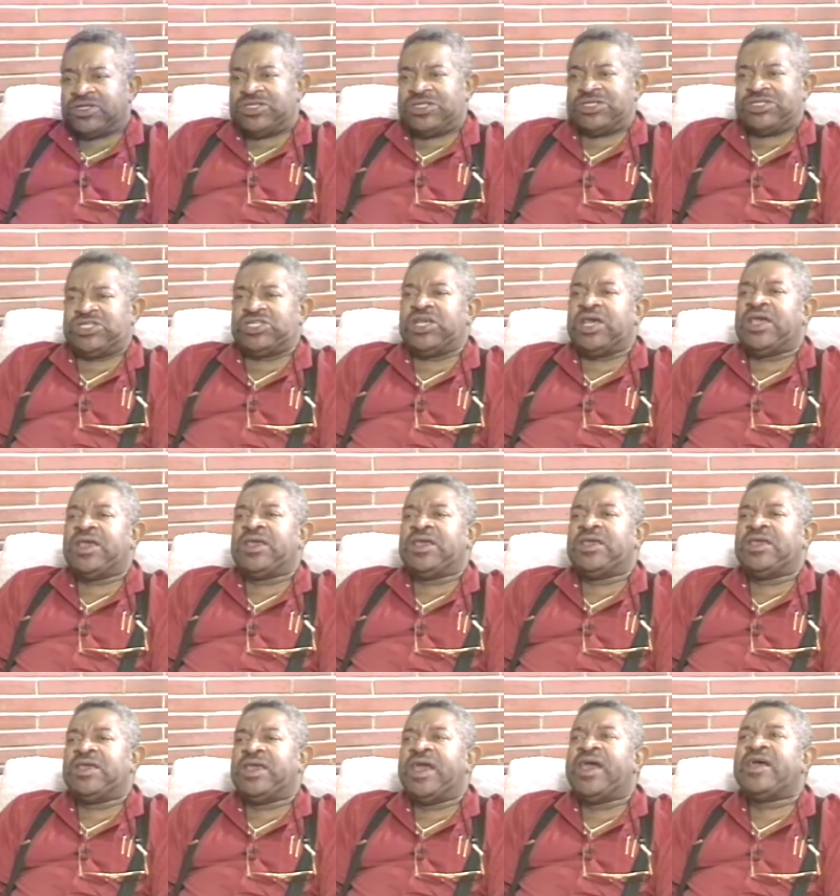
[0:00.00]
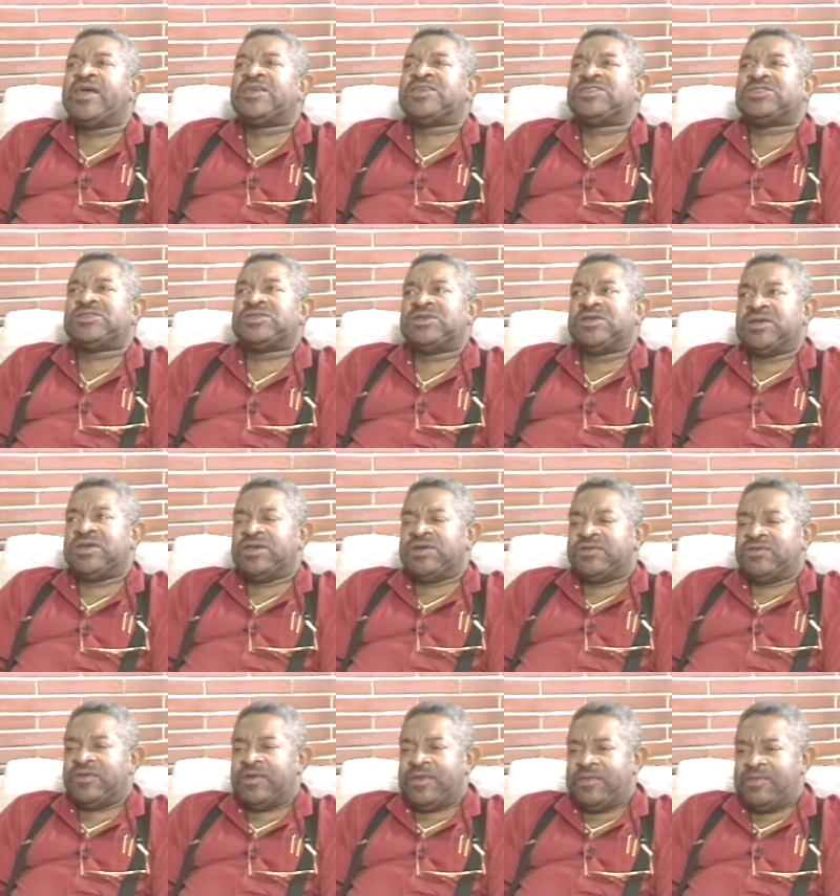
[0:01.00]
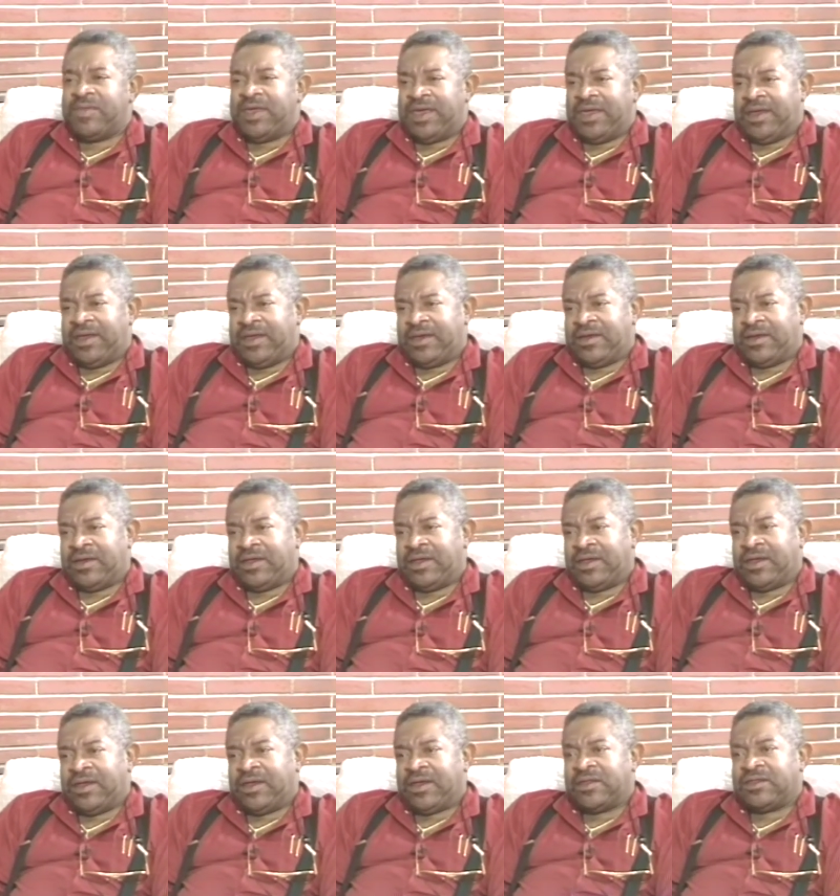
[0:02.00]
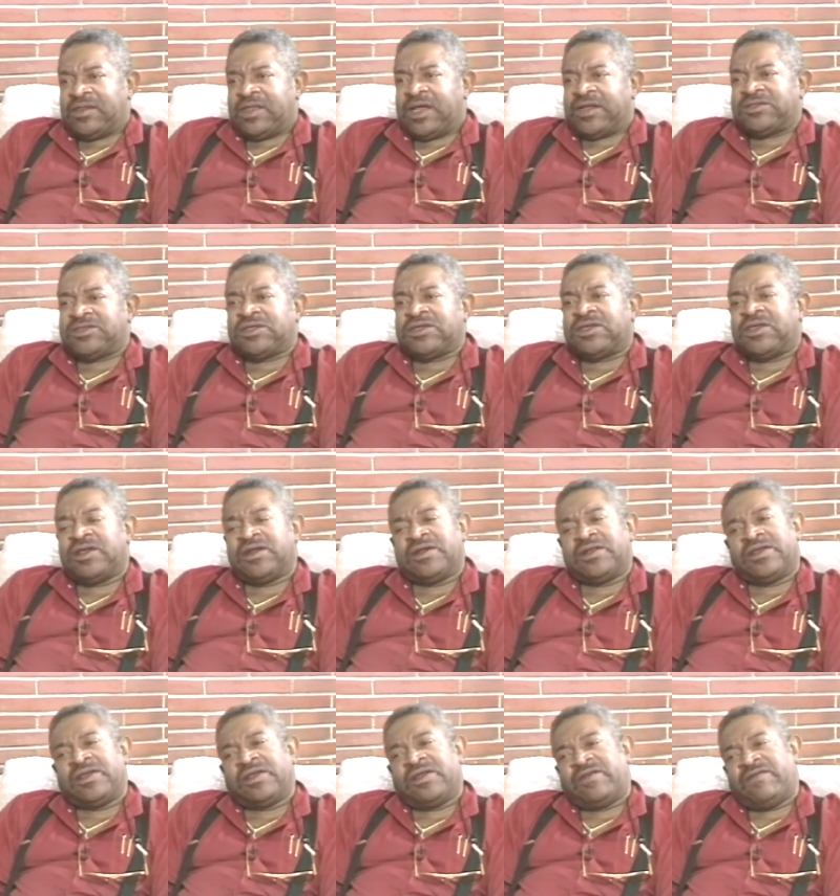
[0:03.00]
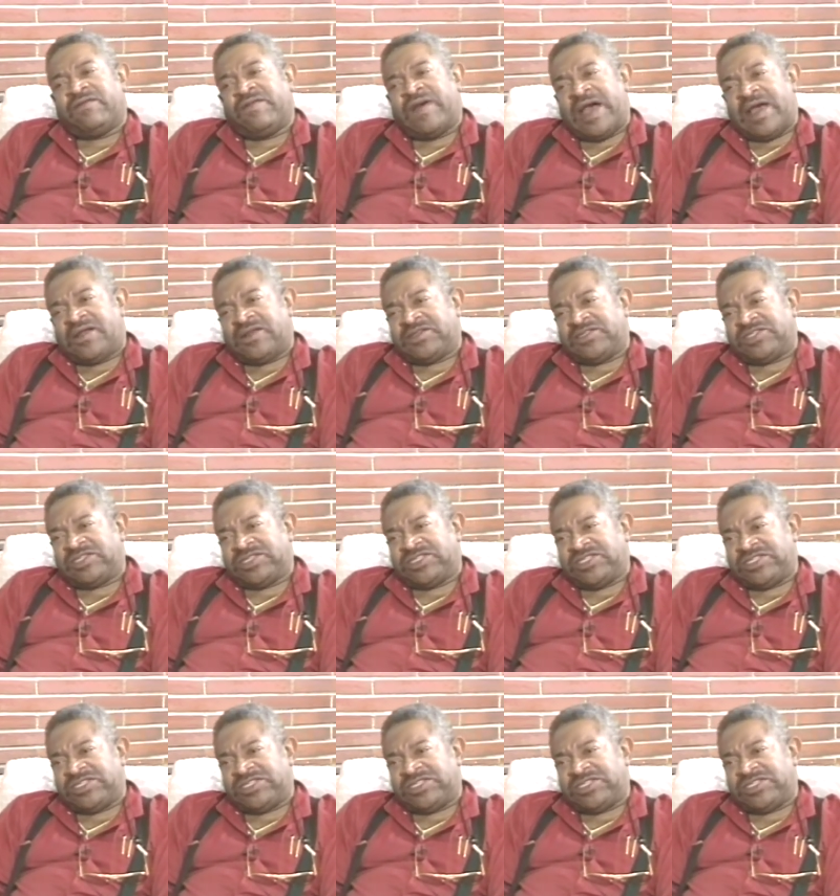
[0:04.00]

To say yes would mean that the killing and the violence has